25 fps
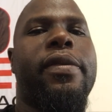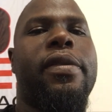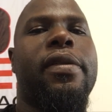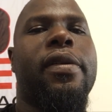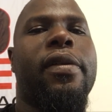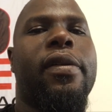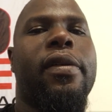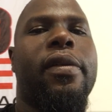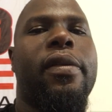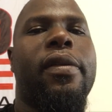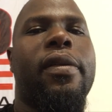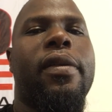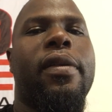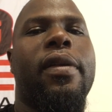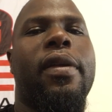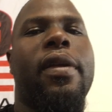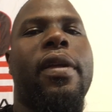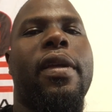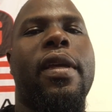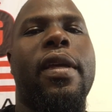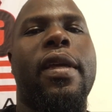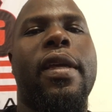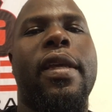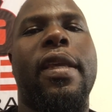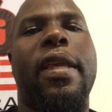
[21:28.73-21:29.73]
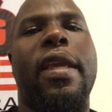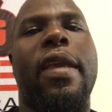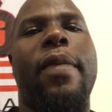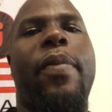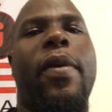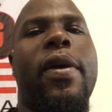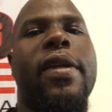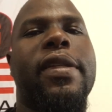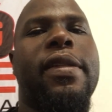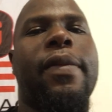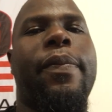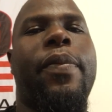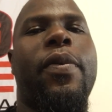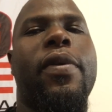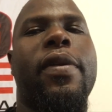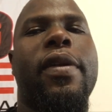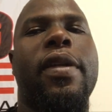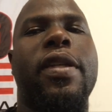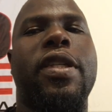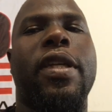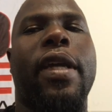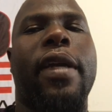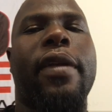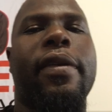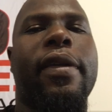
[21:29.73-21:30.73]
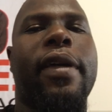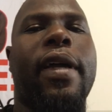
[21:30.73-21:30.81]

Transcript: So keep on supporting the channel,